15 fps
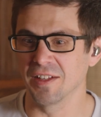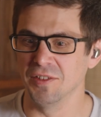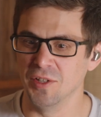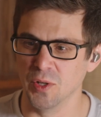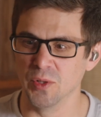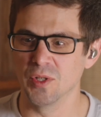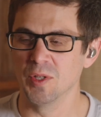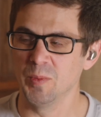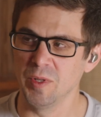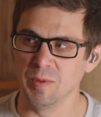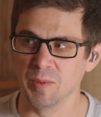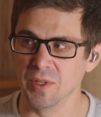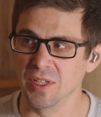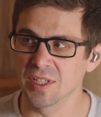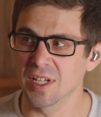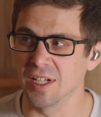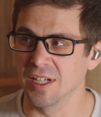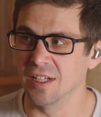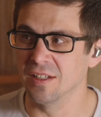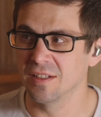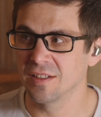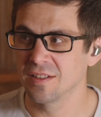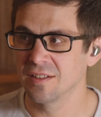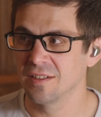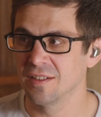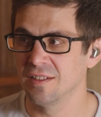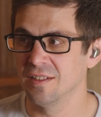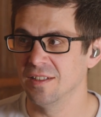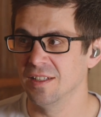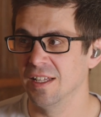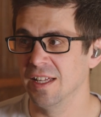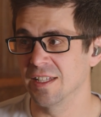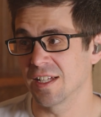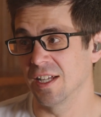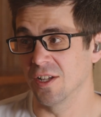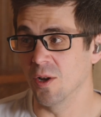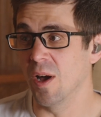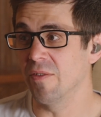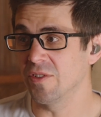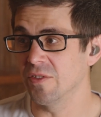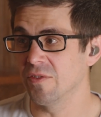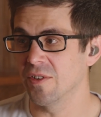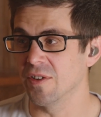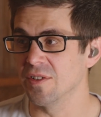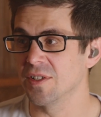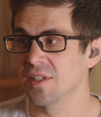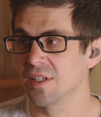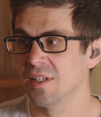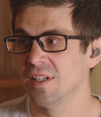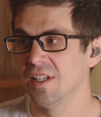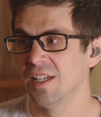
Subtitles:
like those are the people it's going to go after first.